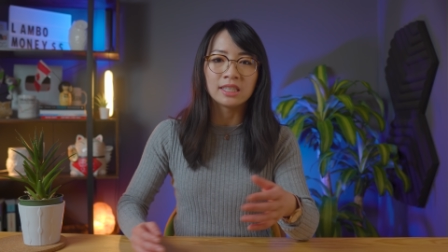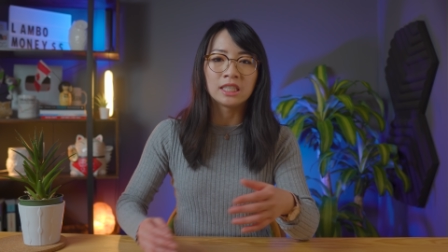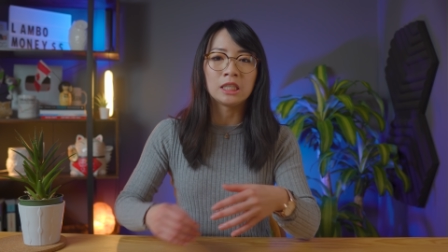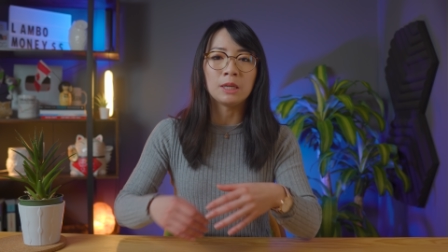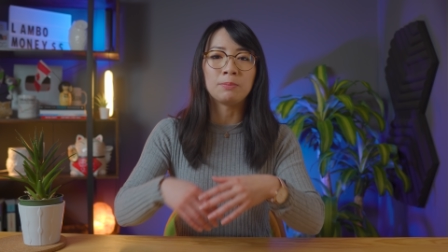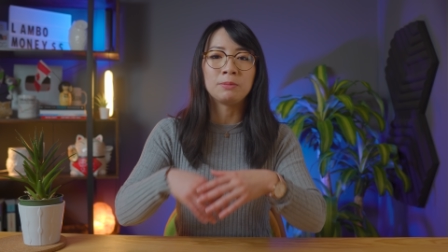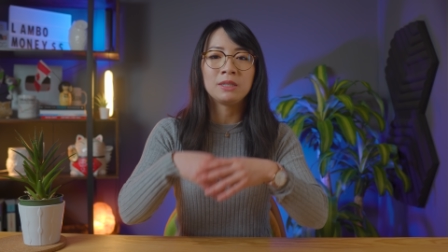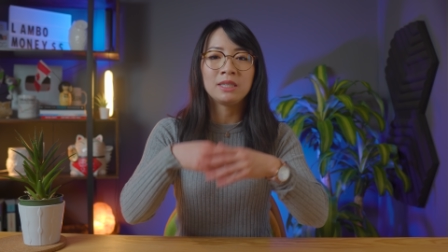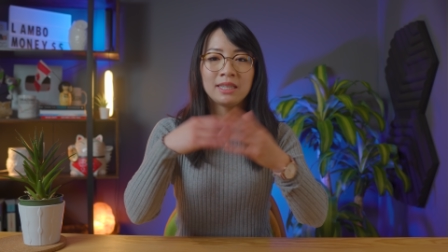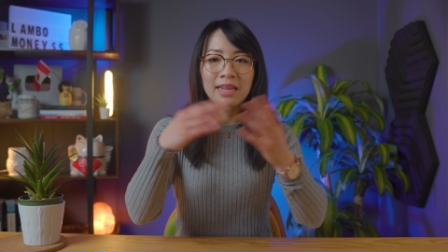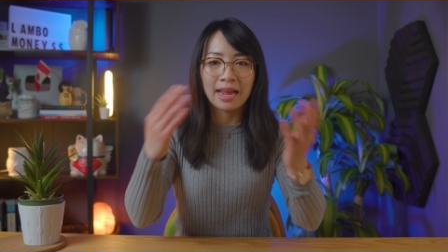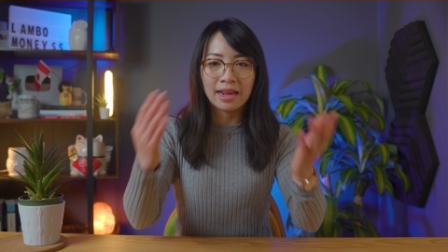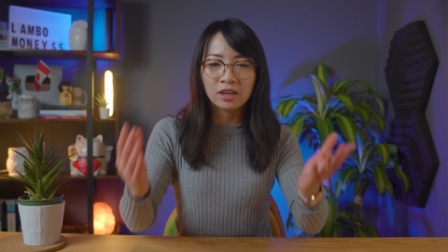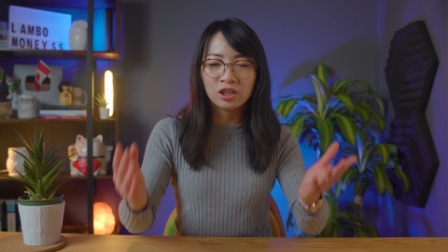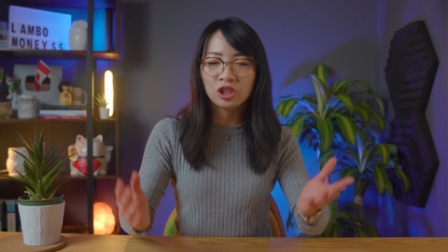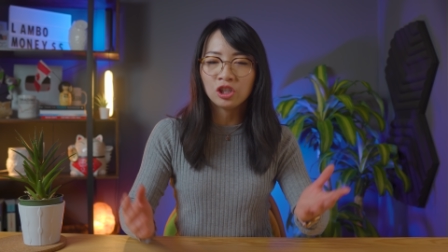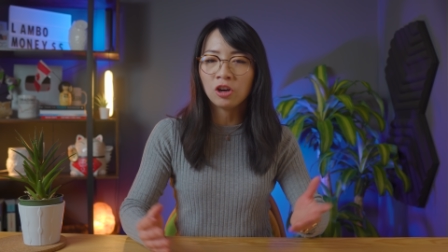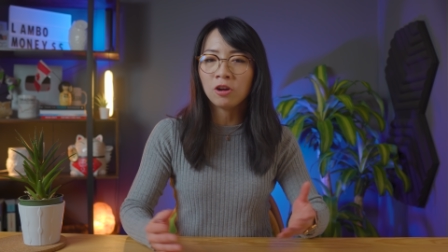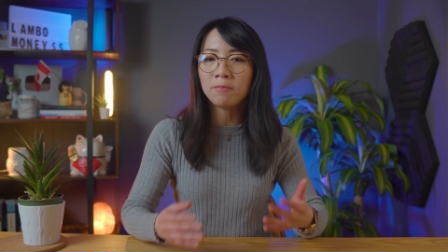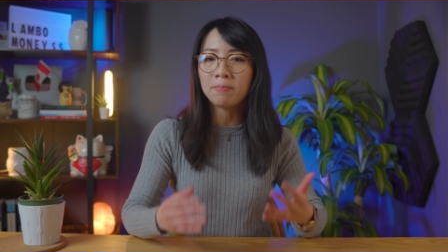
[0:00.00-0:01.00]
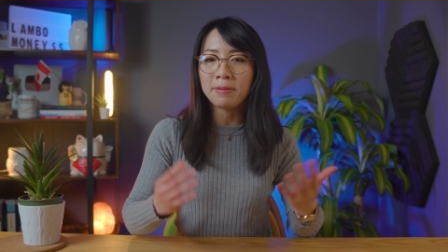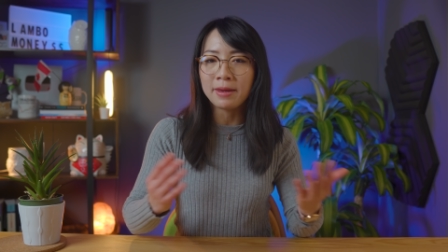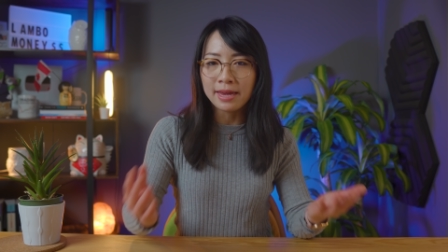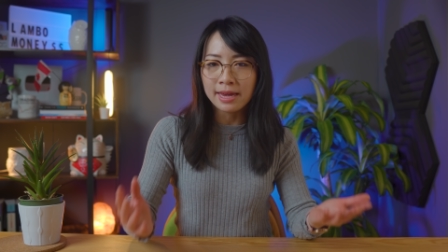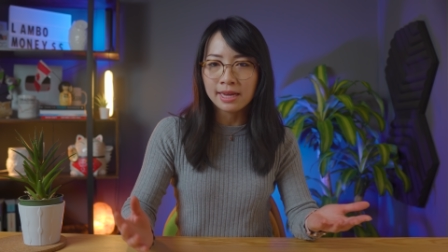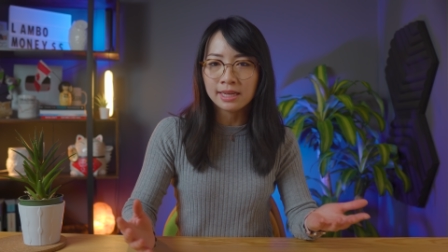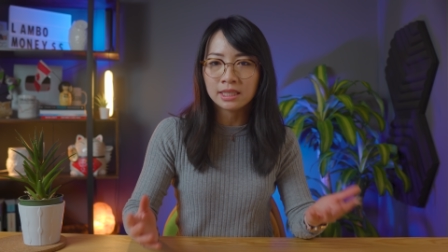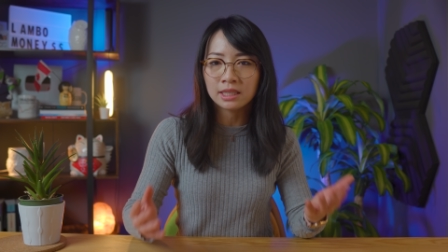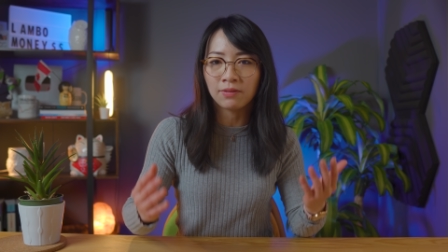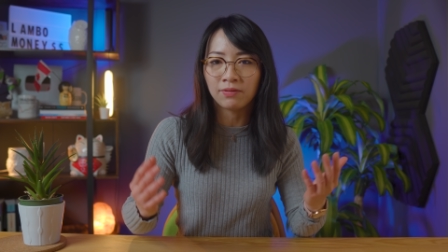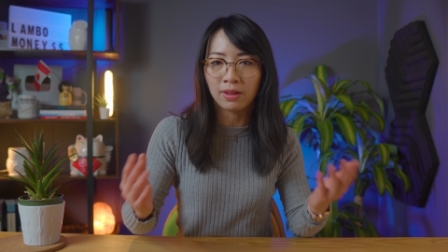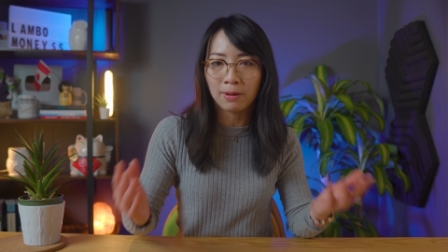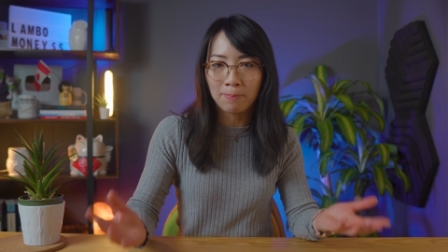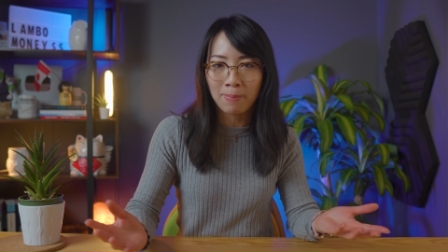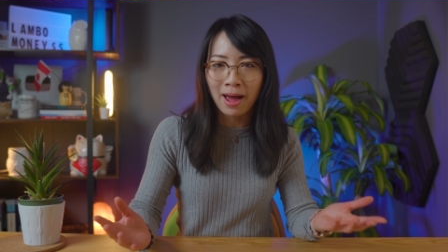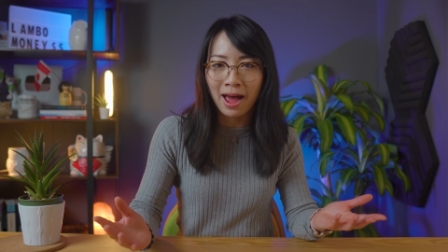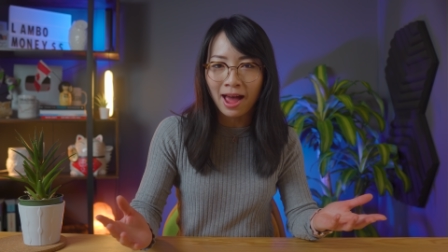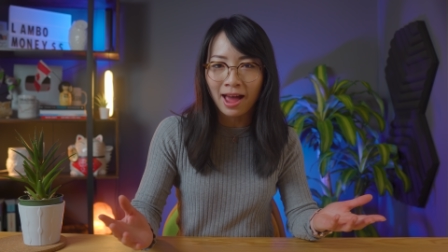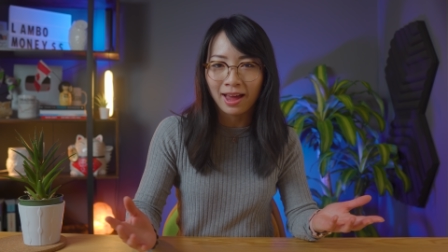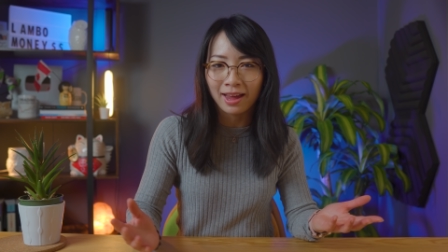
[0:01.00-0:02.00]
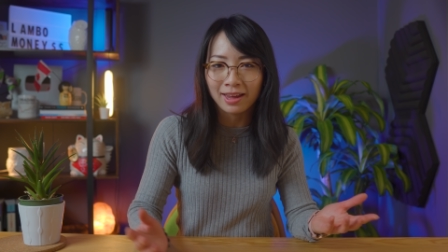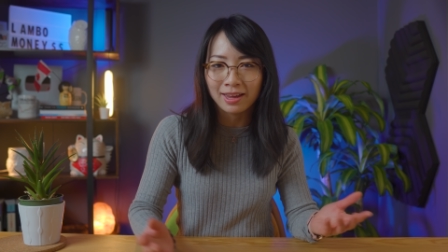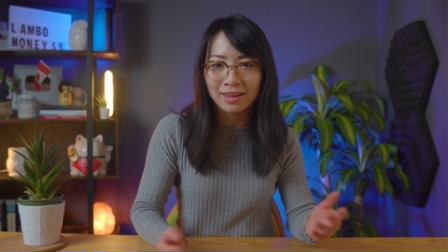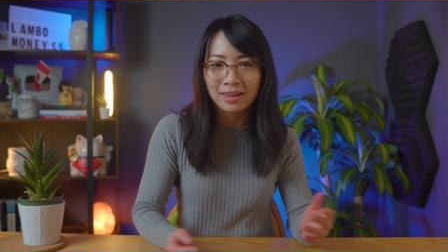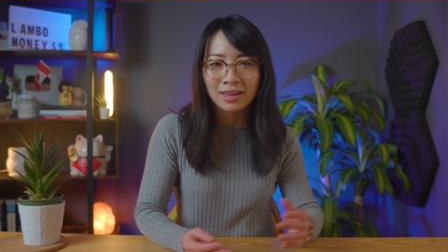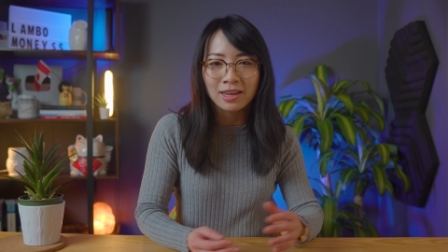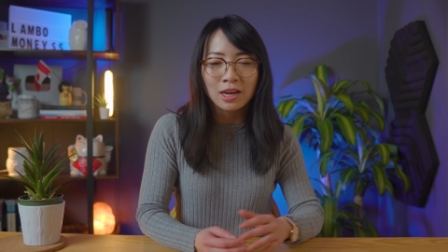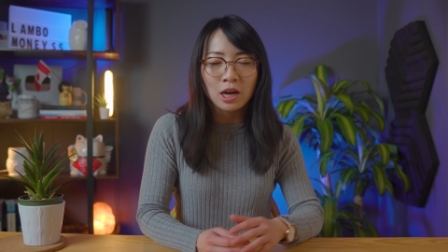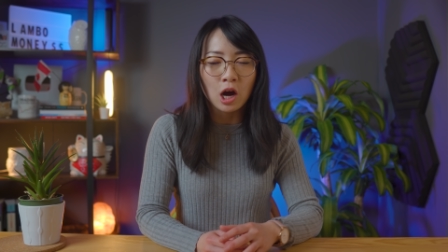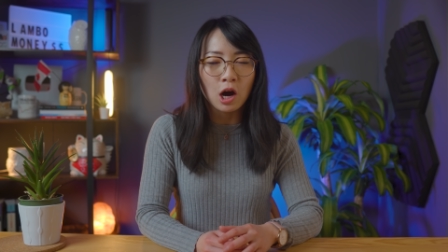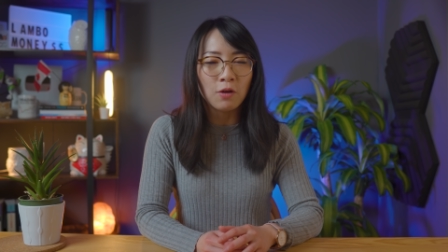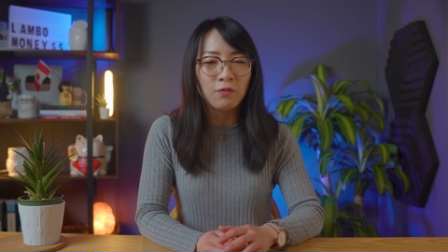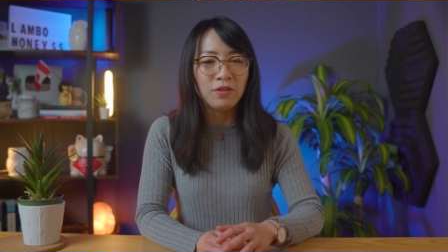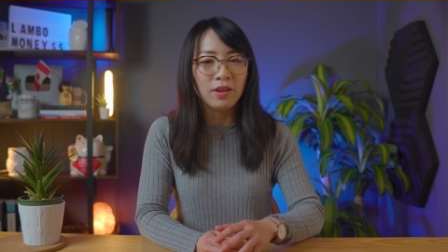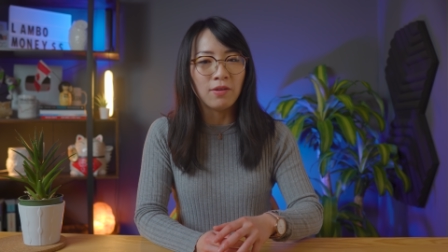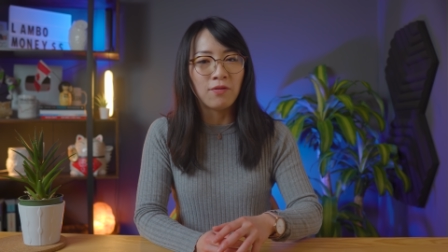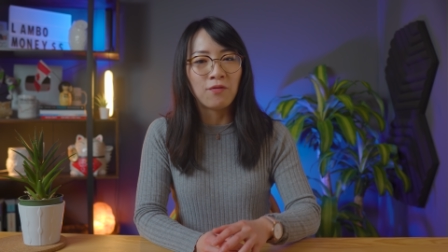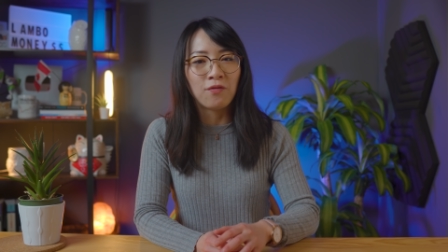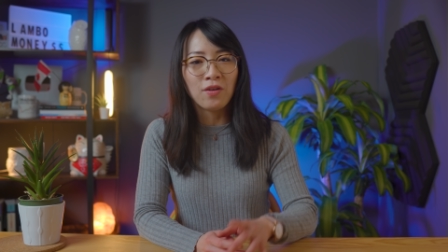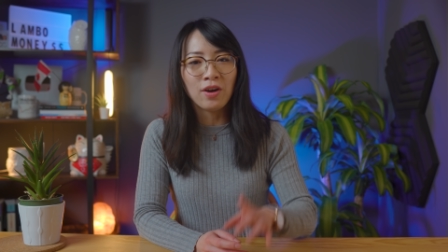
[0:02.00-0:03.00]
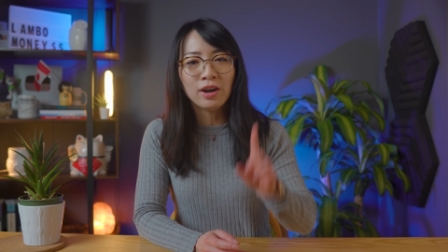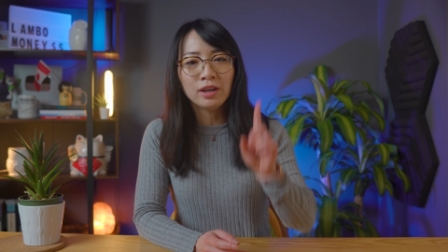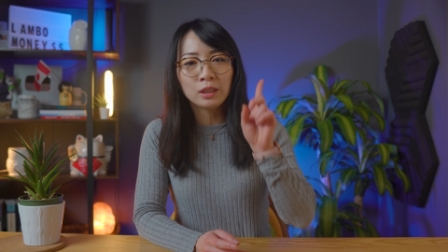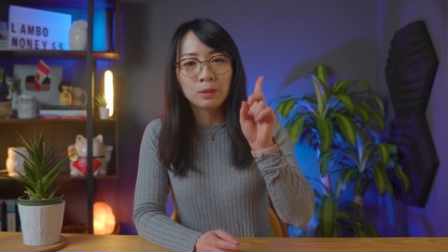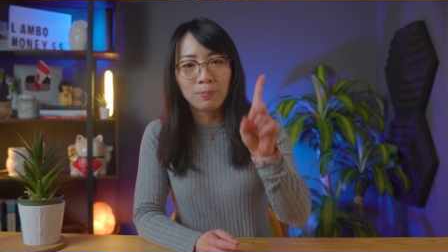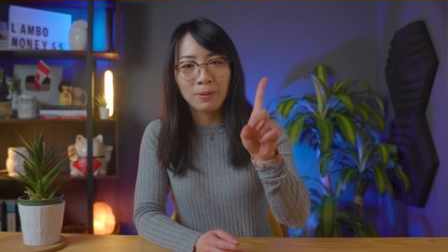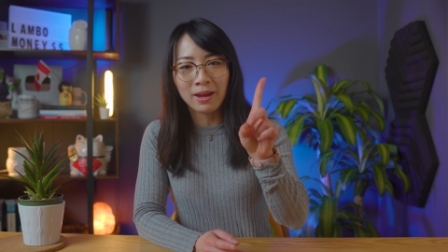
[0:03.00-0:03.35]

a substantial piece of the pie of the first